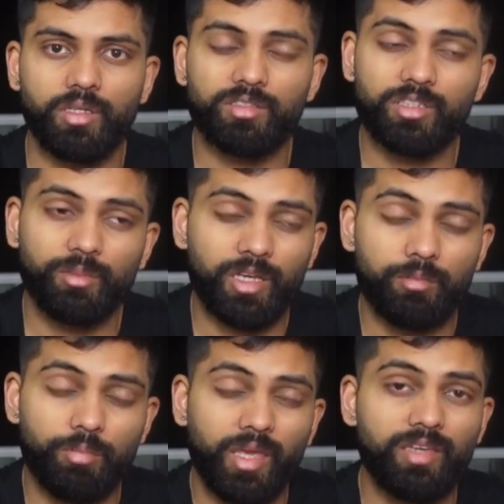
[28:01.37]
That's going to
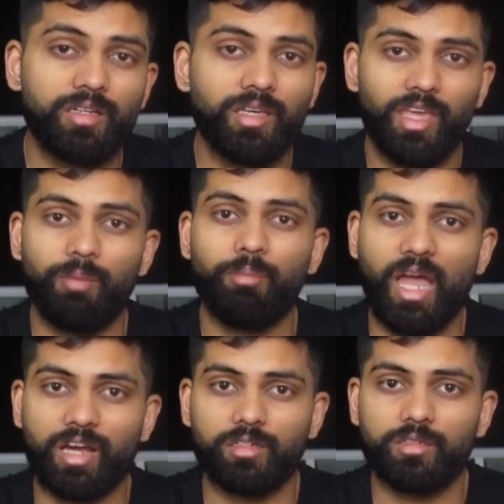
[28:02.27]
make a big
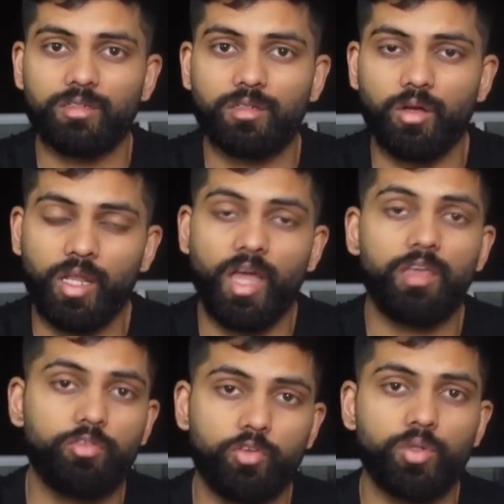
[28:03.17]
impact on
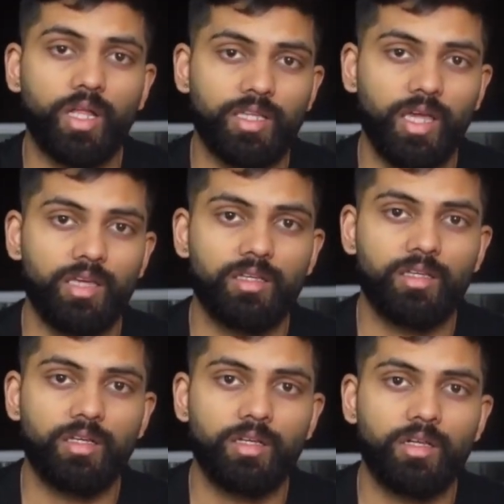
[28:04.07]
how you feel that day.
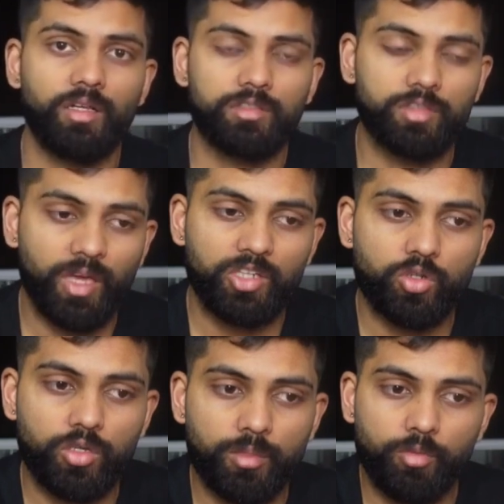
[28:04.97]
So make
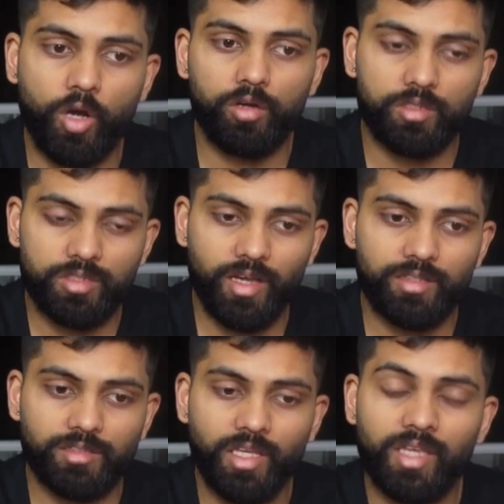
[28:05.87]
sure you
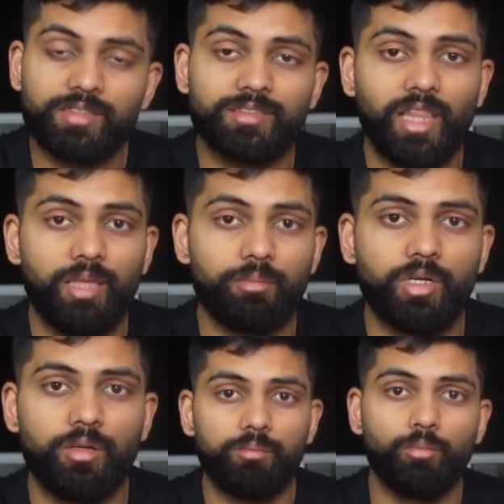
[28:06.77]
prioritize sleep
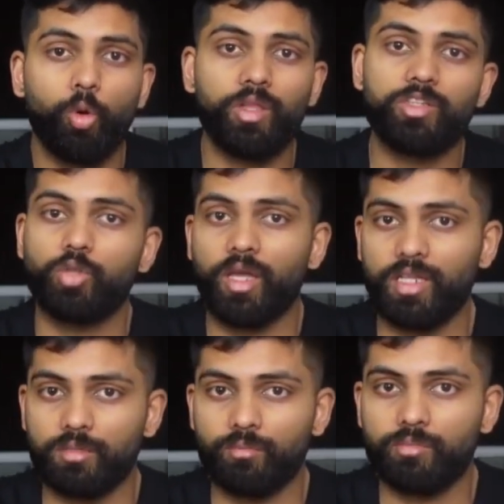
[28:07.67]
more than
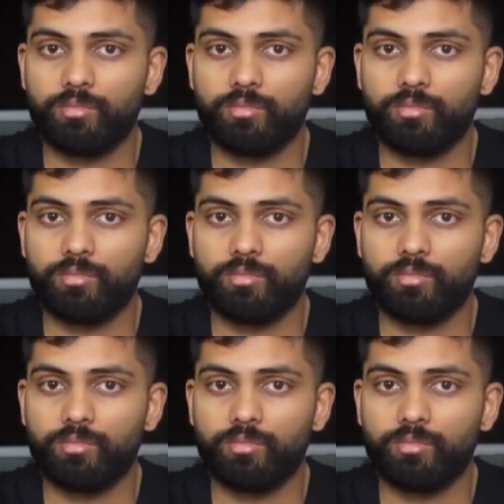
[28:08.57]
training.